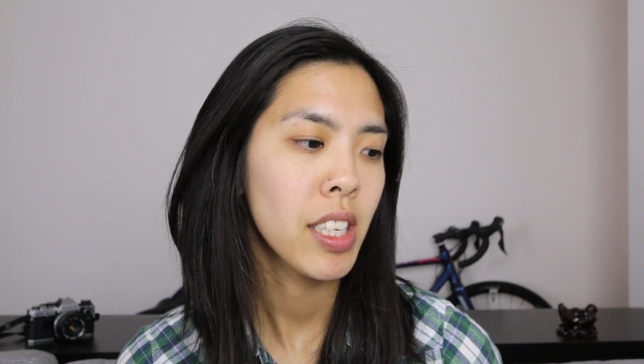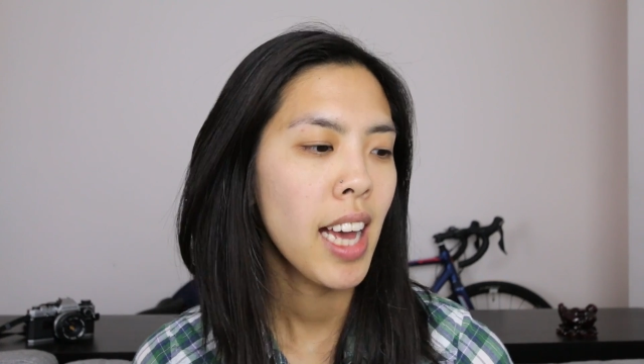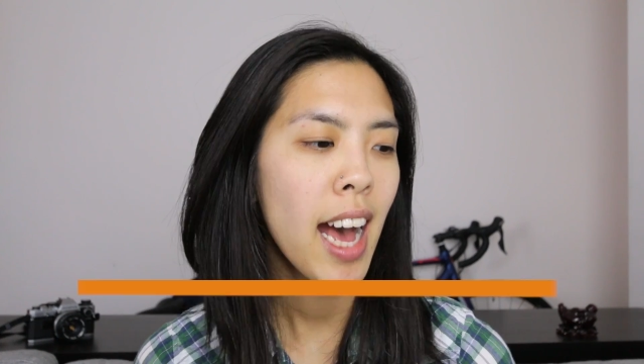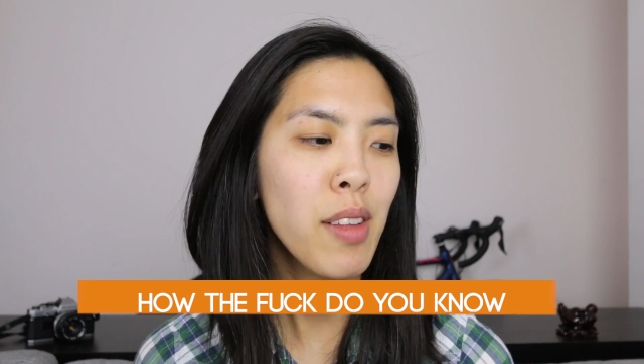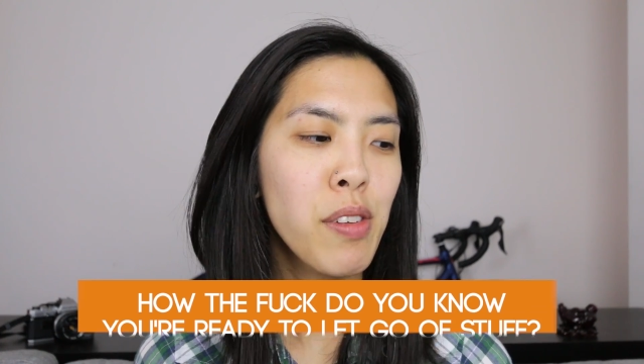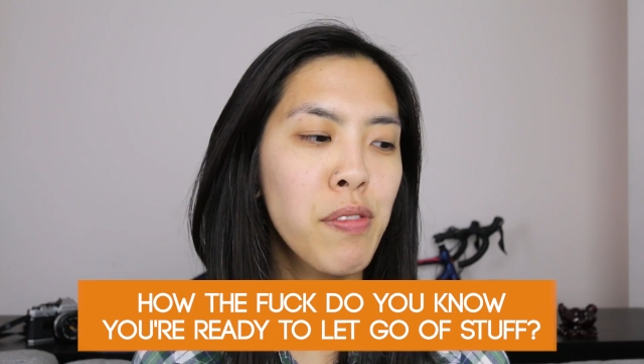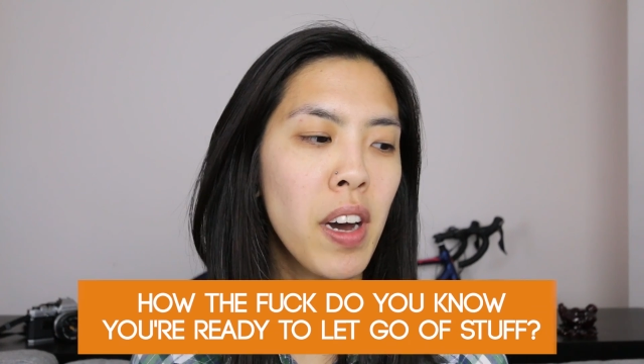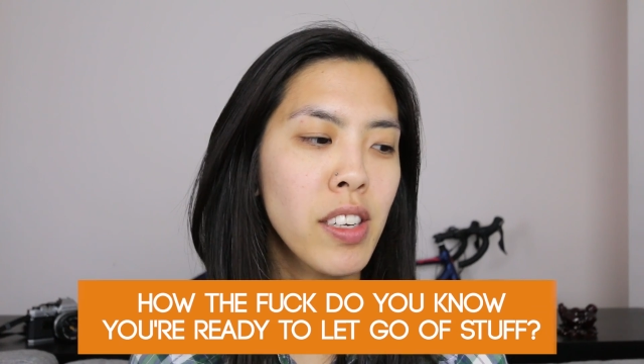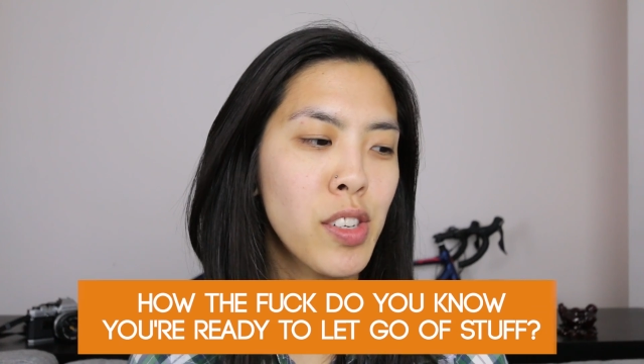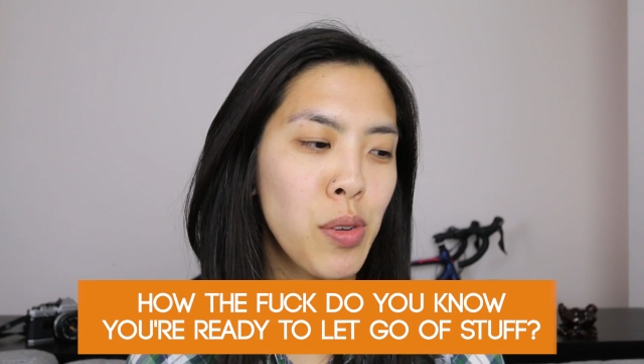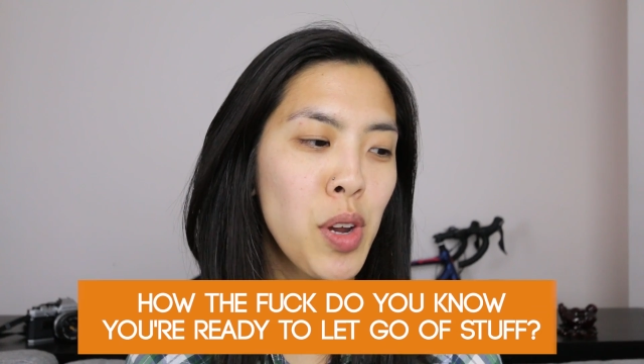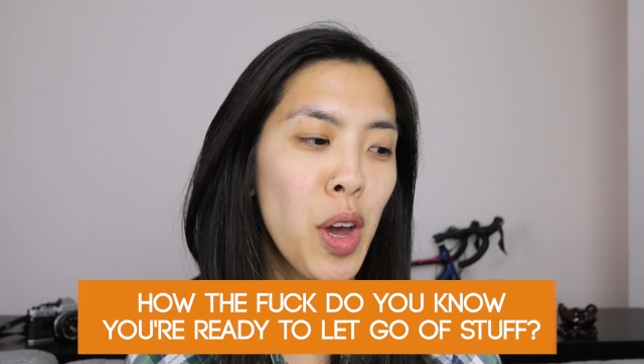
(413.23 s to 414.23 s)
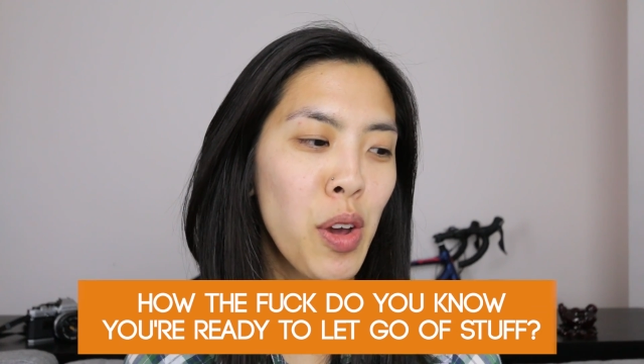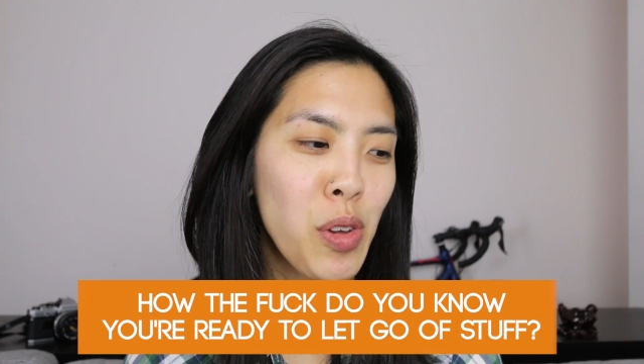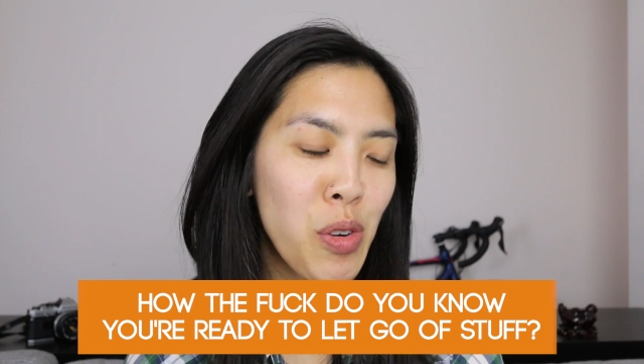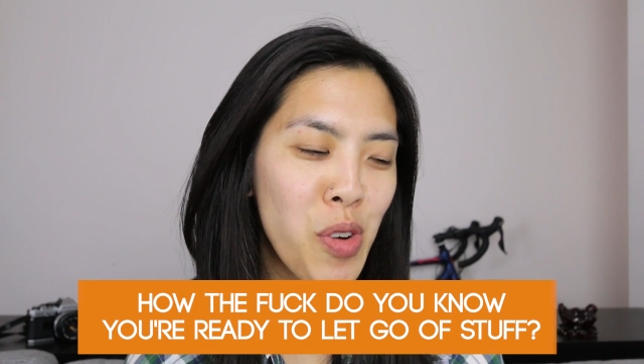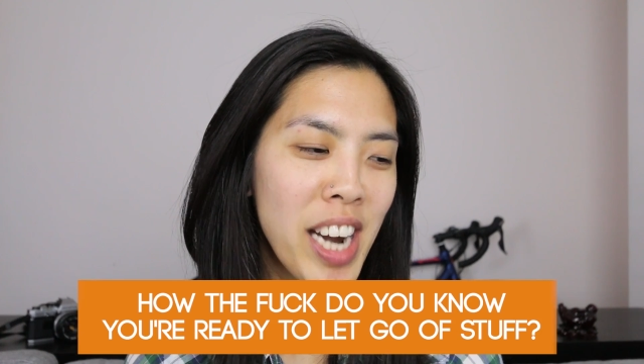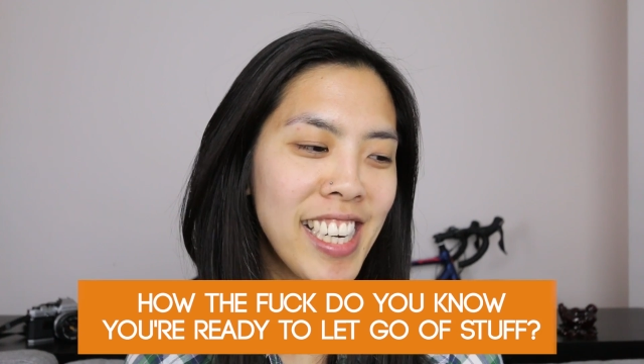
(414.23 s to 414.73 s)
how the fuck do you know
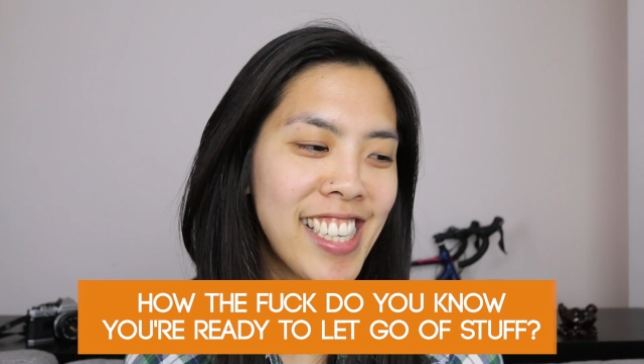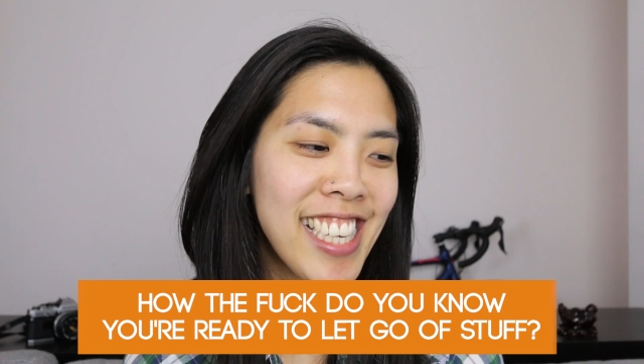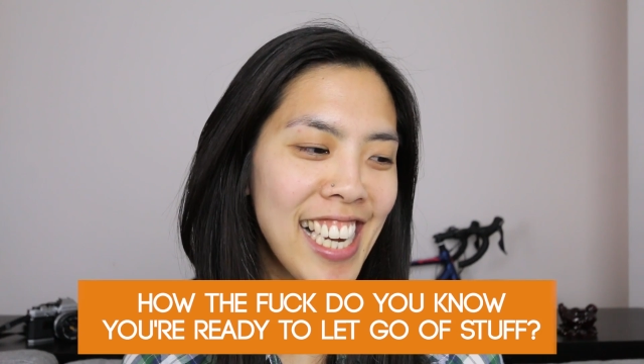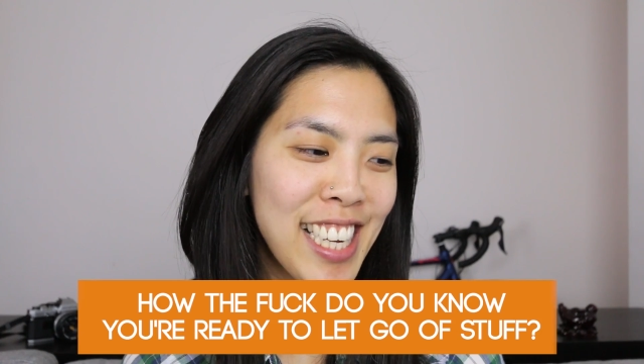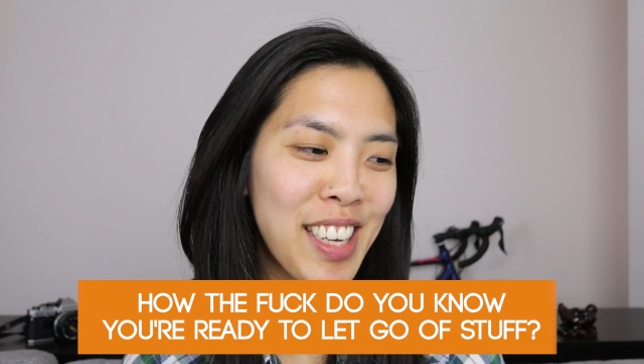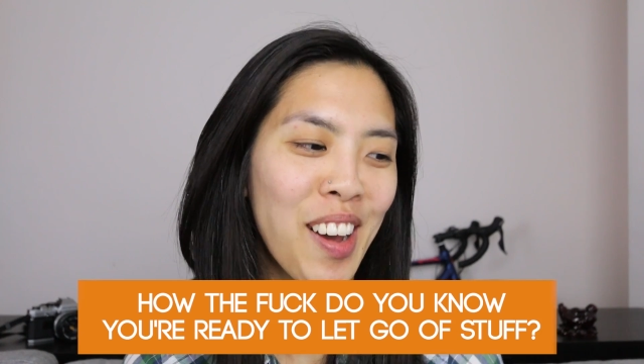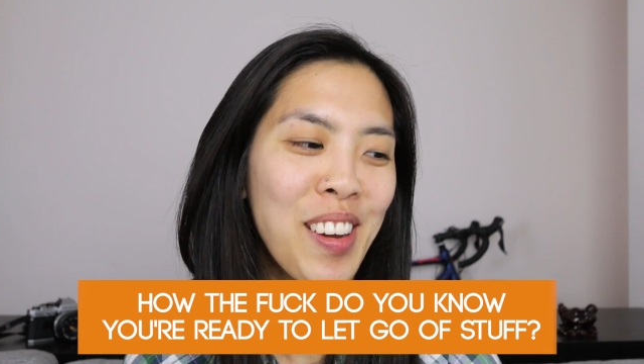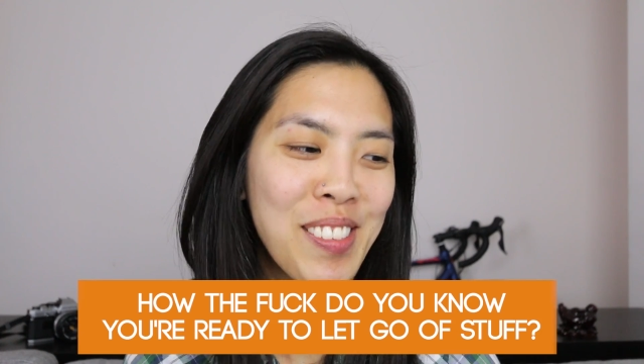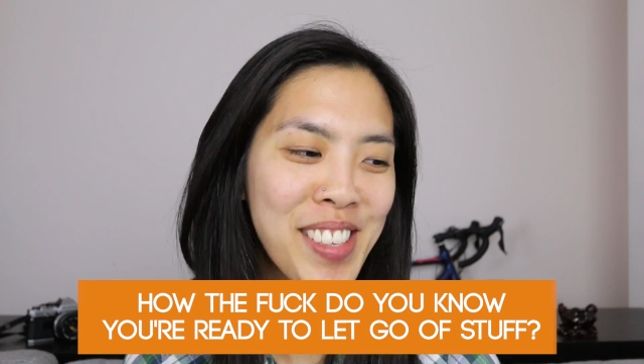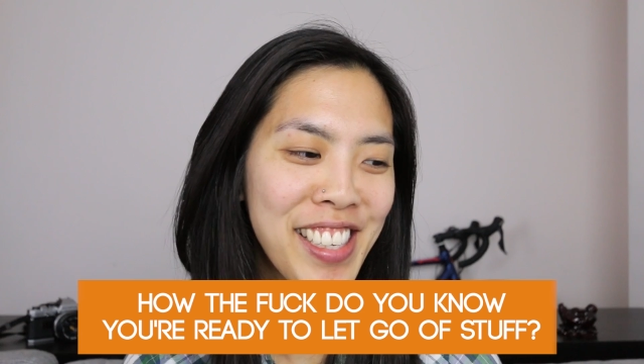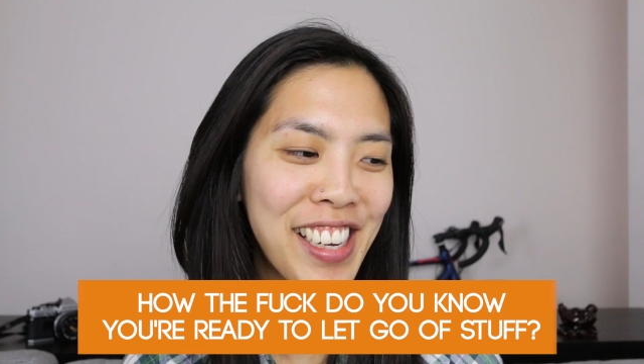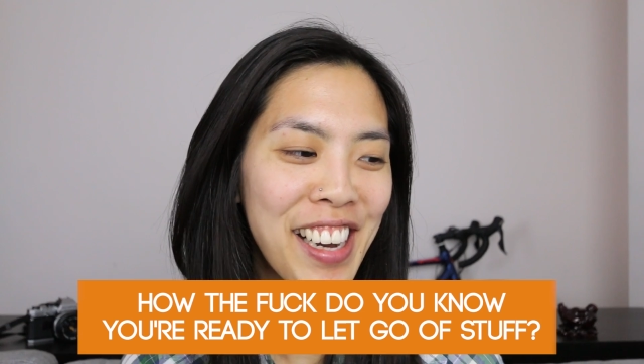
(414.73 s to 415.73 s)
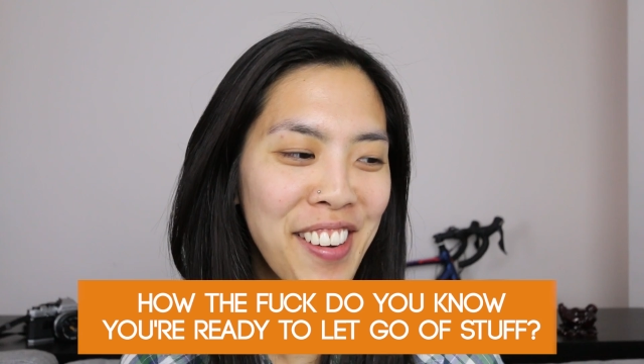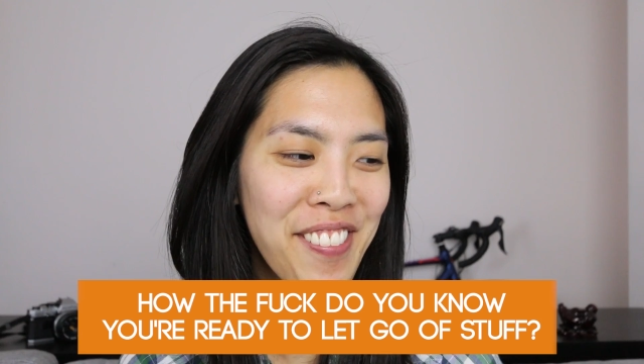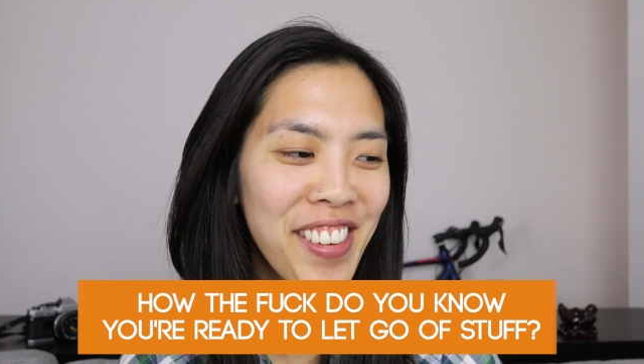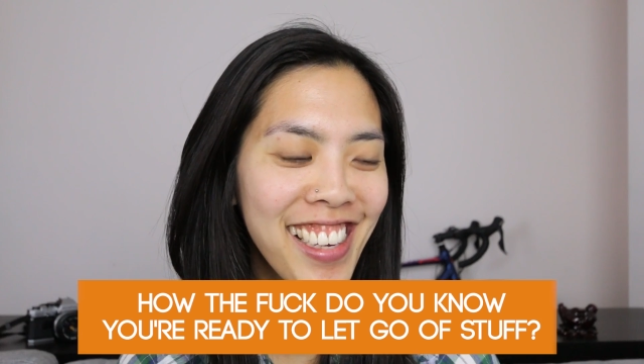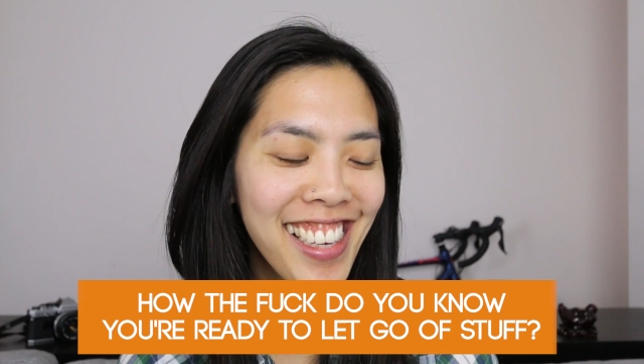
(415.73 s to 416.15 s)
you're ready to let go of stuff?